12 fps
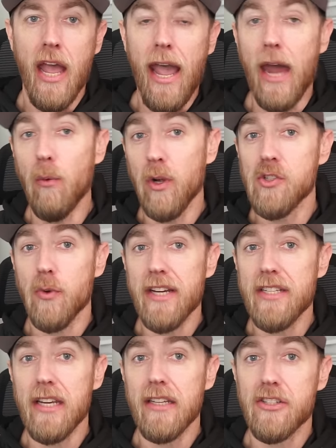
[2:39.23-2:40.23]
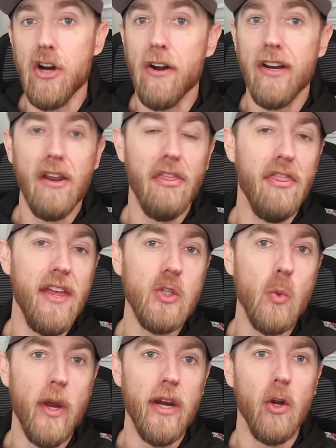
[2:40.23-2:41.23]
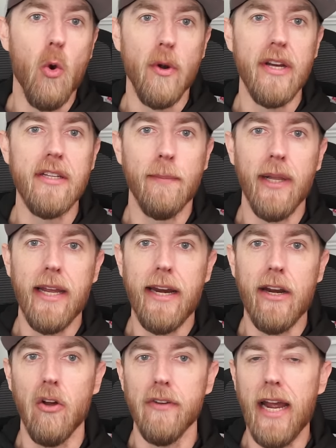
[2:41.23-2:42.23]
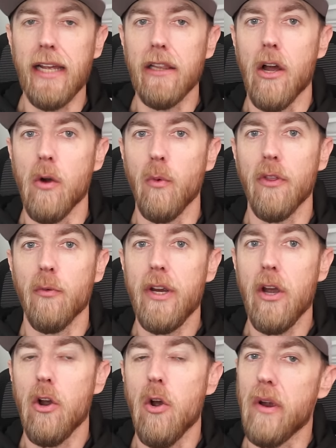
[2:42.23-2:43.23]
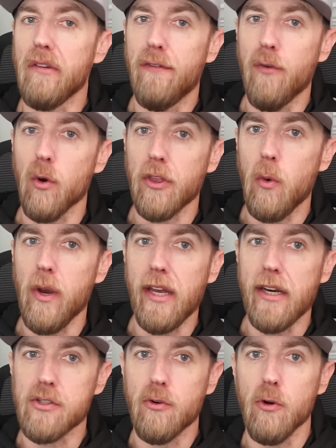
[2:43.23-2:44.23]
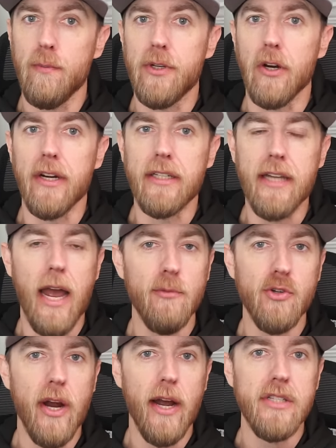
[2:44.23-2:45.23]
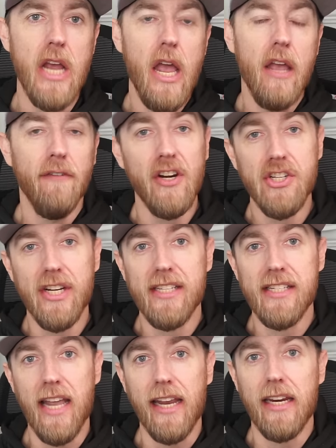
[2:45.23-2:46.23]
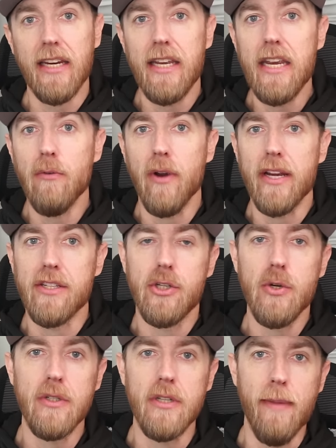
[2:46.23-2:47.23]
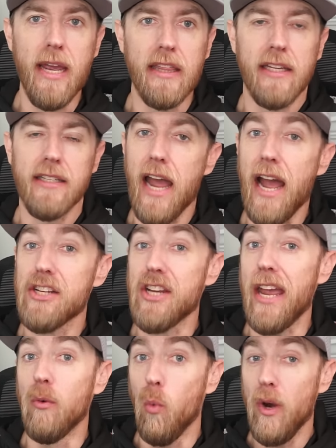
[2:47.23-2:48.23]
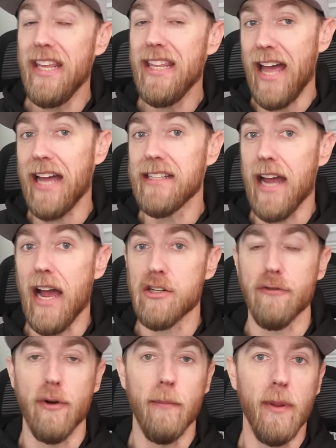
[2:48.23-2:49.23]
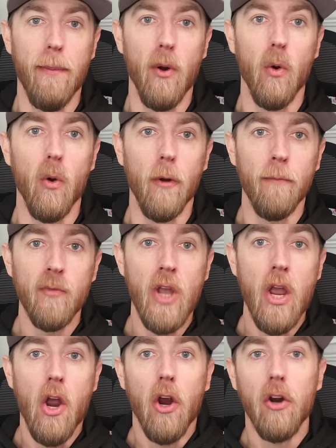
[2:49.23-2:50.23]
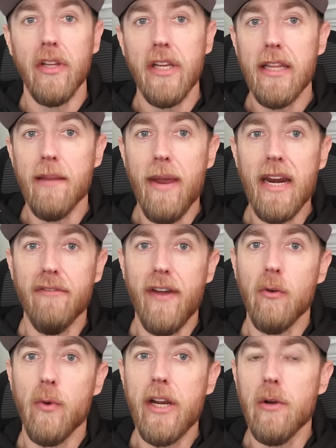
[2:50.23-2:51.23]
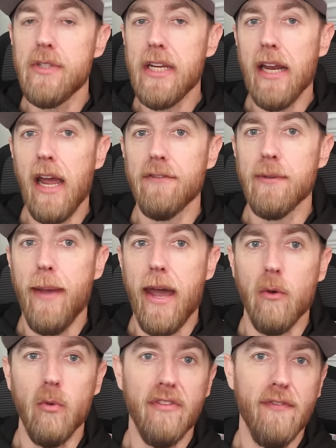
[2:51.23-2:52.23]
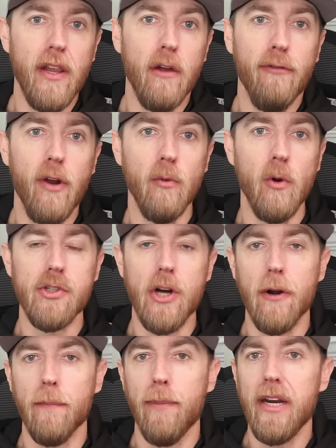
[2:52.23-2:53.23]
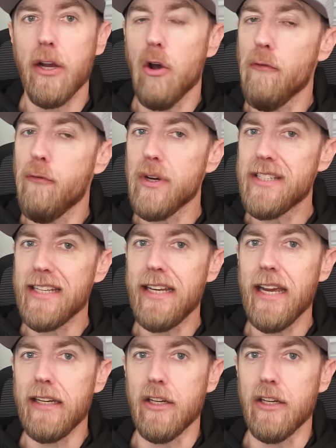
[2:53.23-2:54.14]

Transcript: And once racing started, things went according to plan all night long, with Rico going fourth quick in his group during time trials, finishing second in heat race two to make the dash, and winning that dash from the pole. Early in the main event, Rico did have to battle with fellow front row starter Buddy Kofoid to get